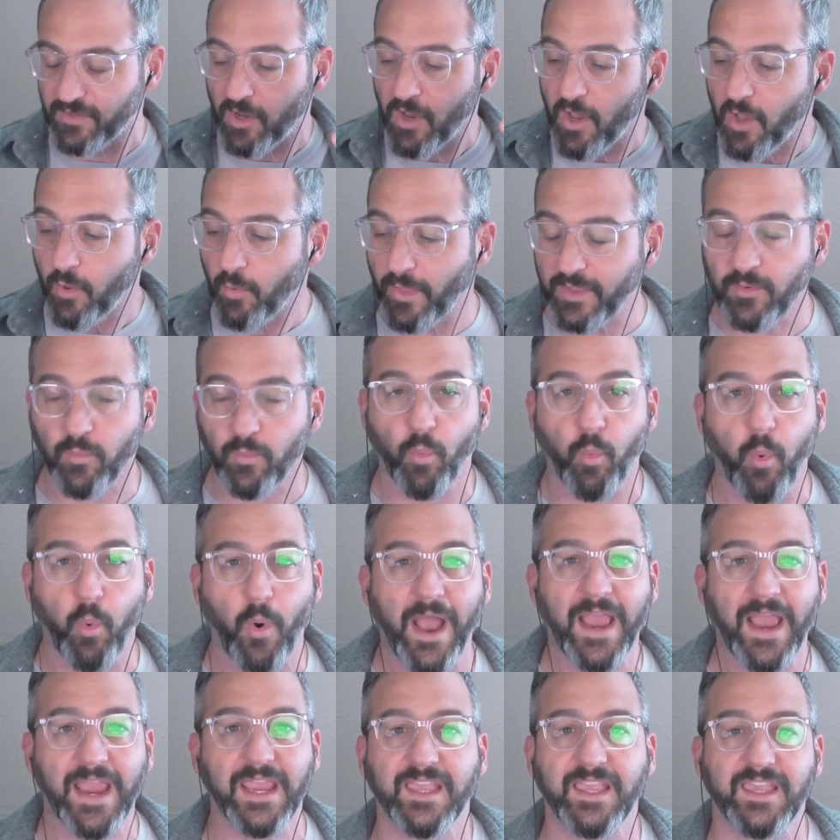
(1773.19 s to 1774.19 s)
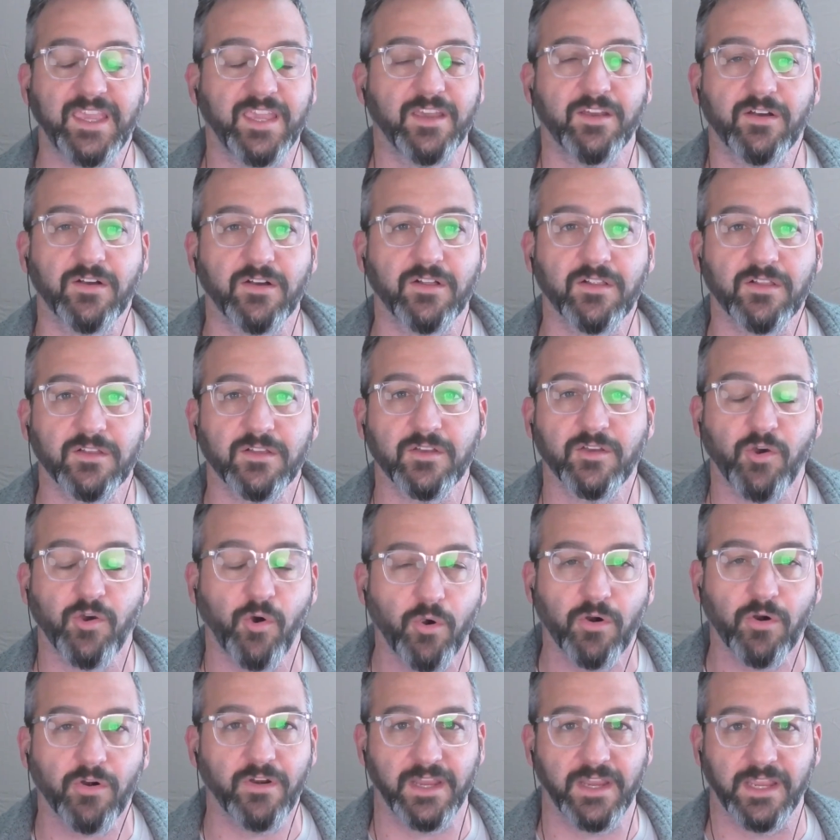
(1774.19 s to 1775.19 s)
Like, why kill
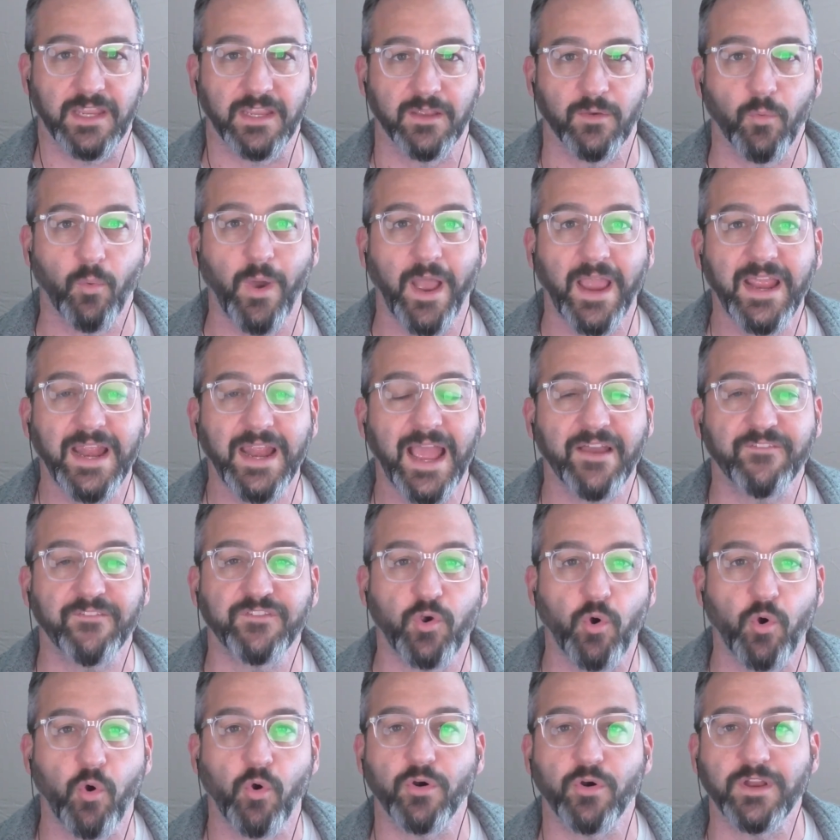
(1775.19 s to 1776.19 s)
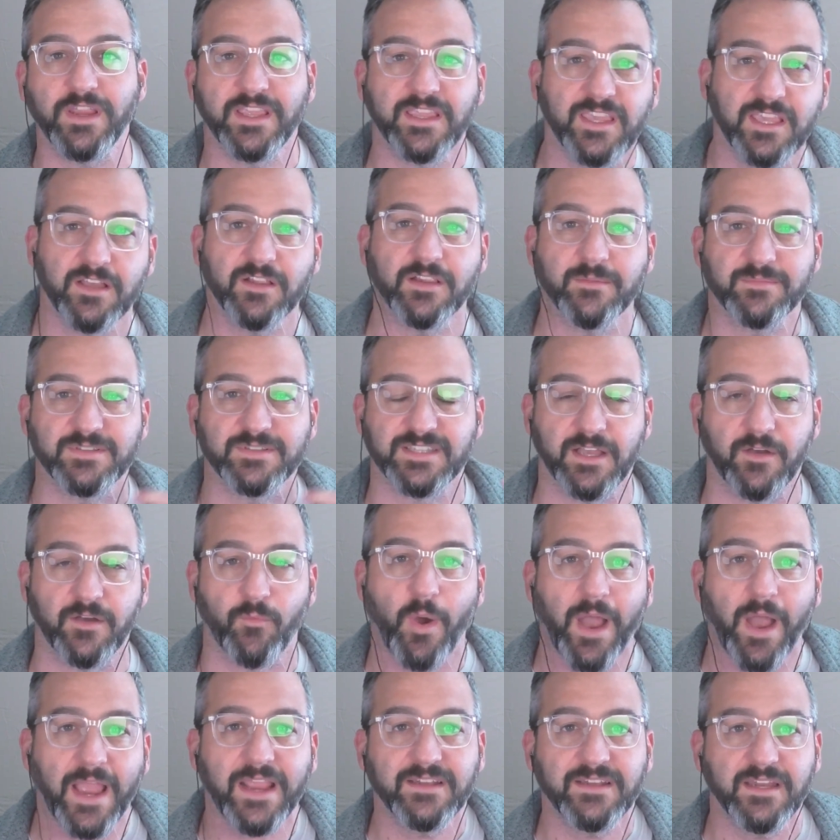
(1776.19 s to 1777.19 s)
Corey? Why have Corey kill himself?
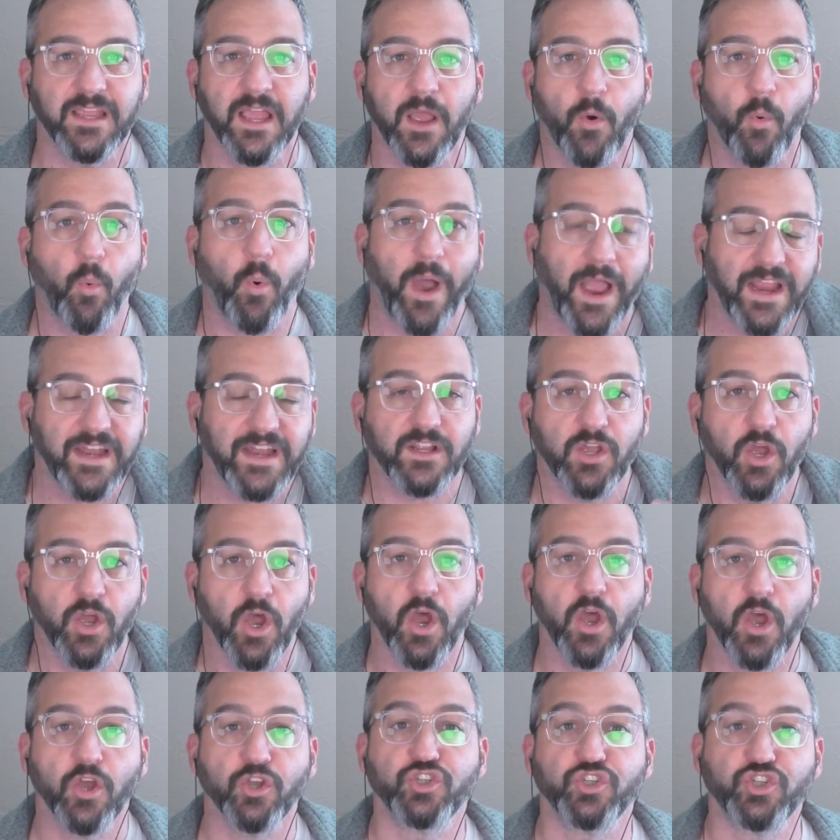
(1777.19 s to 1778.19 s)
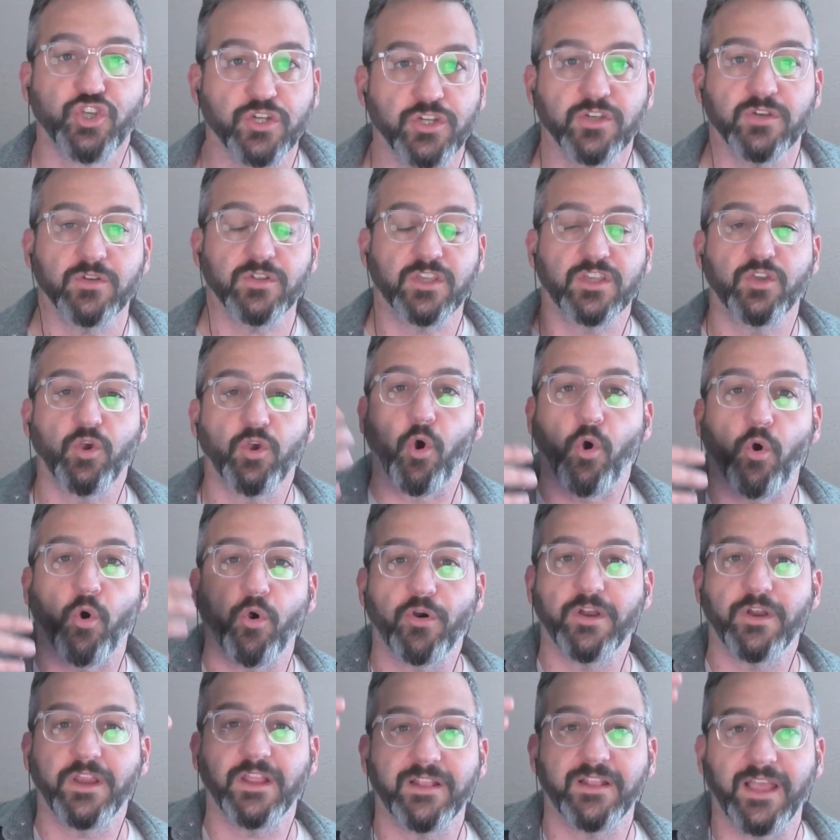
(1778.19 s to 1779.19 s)
Why shouldn't
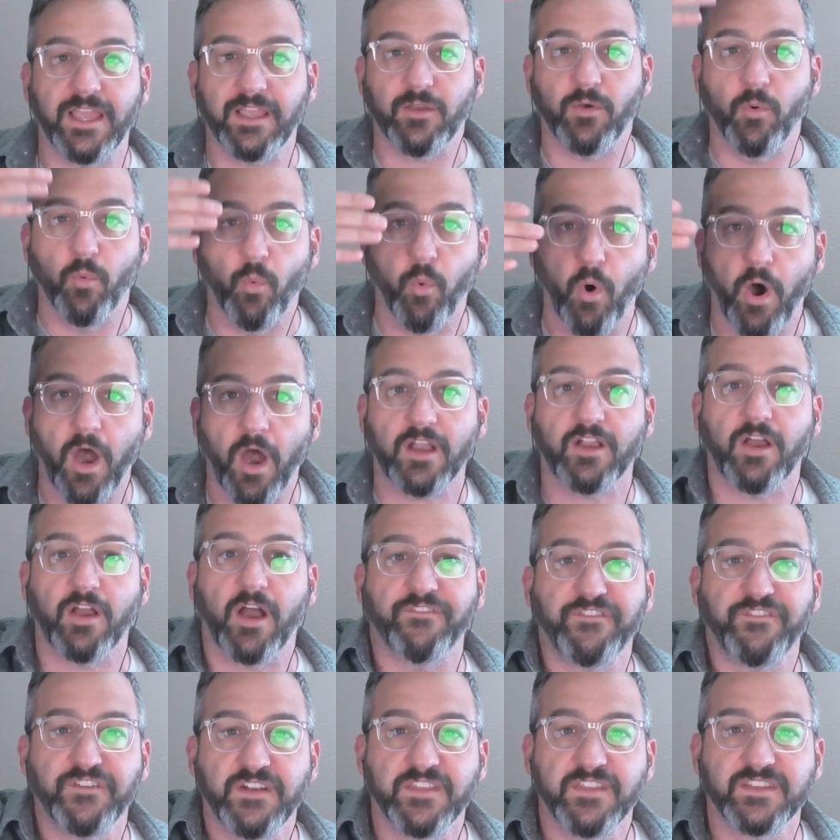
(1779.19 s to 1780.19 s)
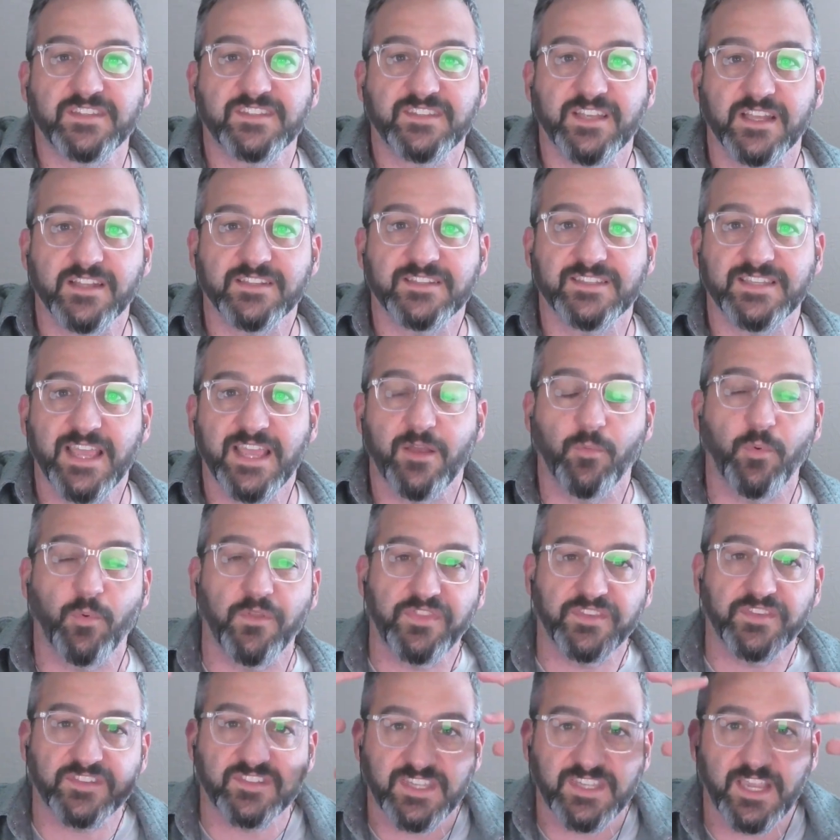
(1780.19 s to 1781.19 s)
Corey walk off into the sunset with the
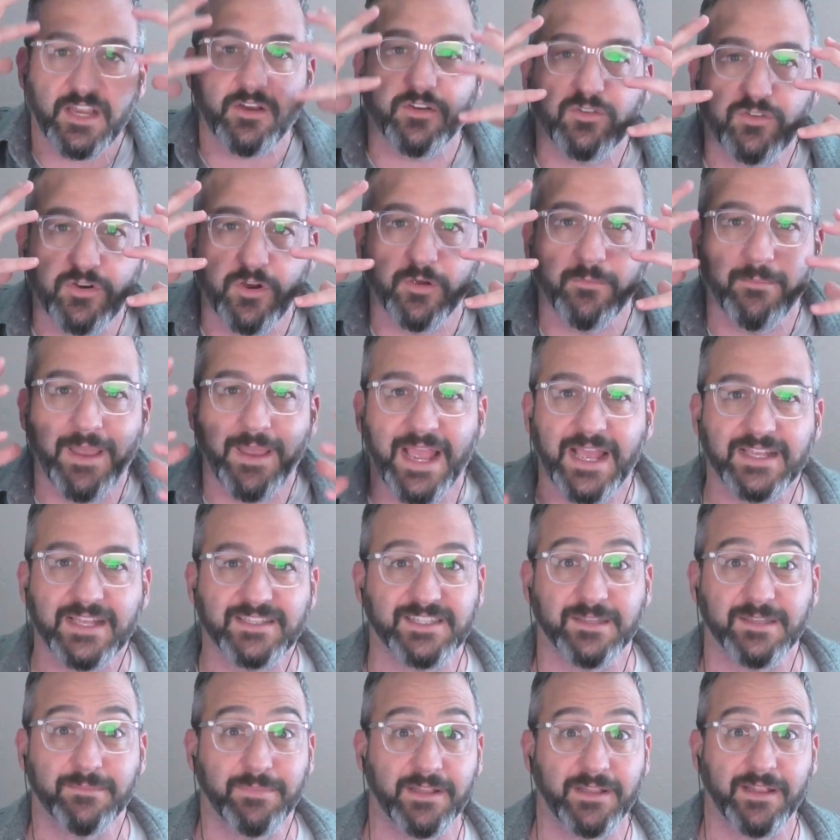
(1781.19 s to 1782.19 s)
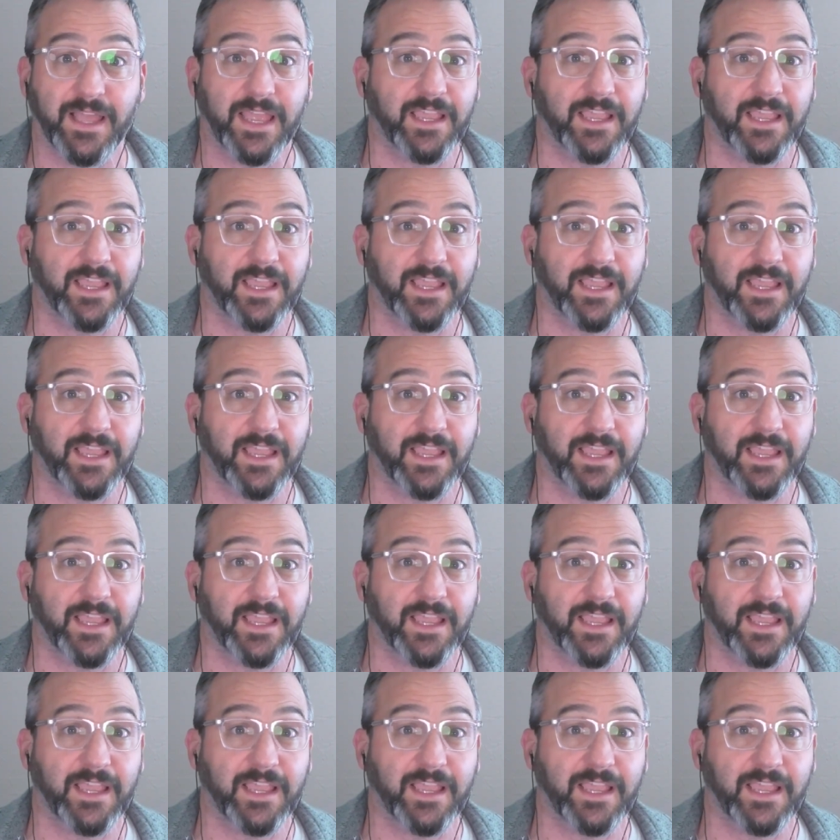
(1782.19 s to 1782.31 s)
scarecrow mask and be like?